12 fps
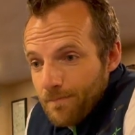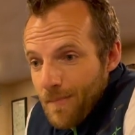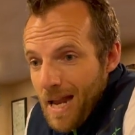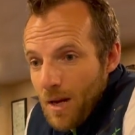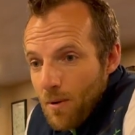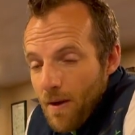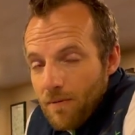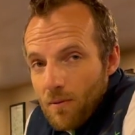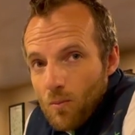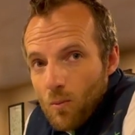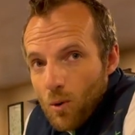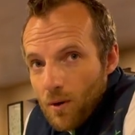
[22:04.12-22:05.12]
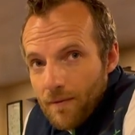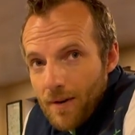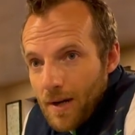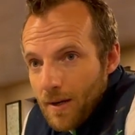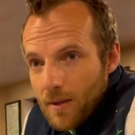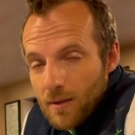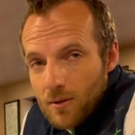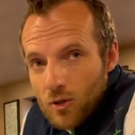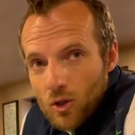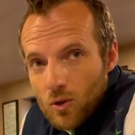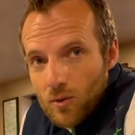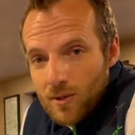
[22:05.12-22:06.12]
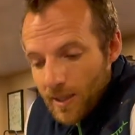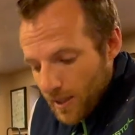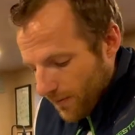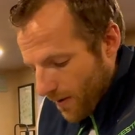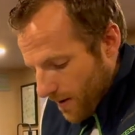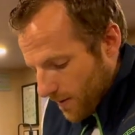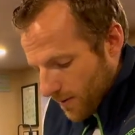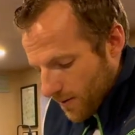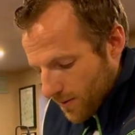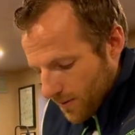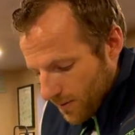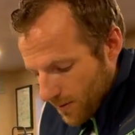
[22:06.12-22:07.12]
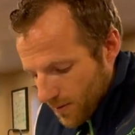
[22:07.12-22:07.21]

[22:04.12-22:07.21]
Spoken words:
anywhere from 1 variant to 6 variants.